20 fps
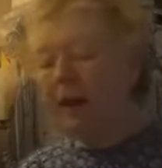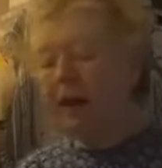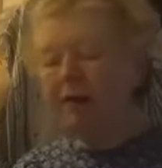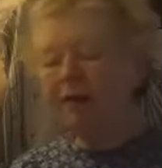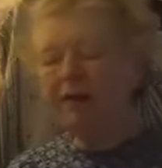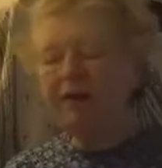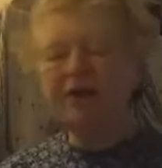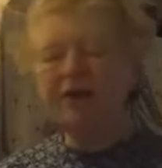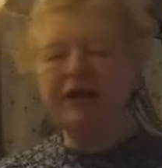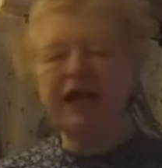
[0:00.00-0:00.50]

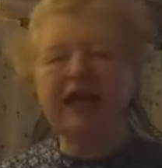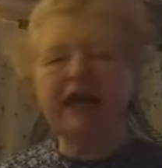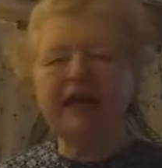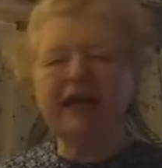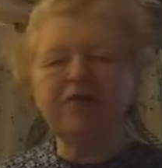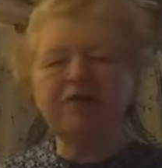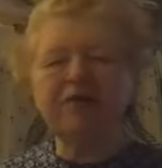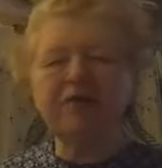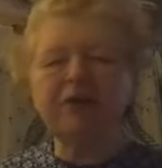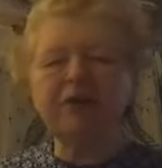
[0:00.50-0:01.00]
There's a
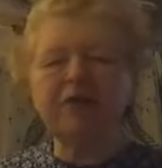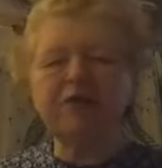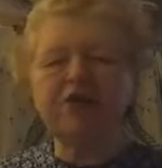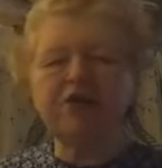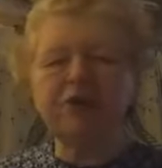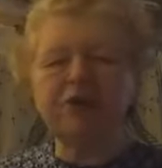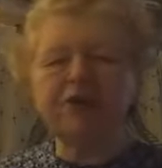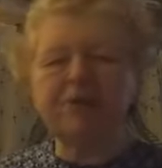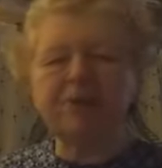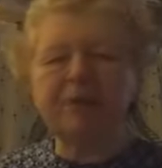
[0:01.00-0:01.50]
handful of
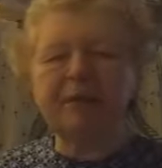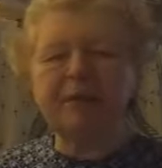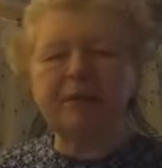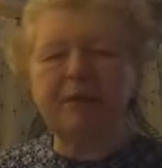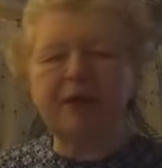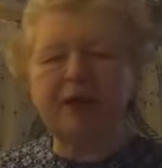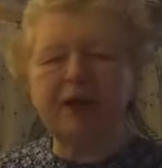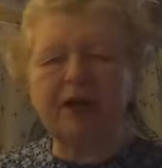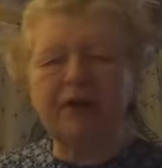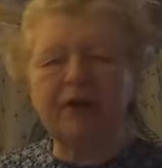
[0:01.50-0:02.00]
Jewish people
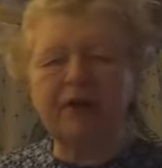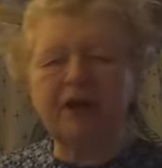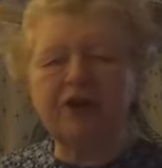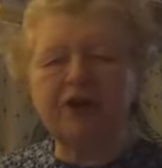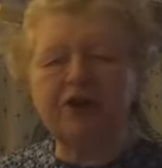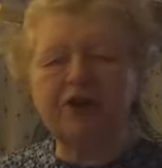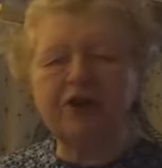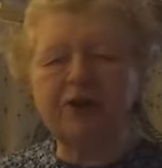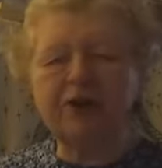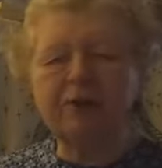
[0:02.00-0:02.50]
down there
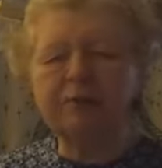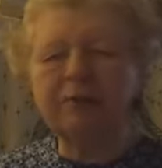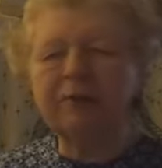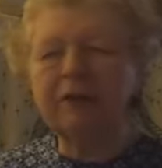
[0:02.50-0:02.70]
too.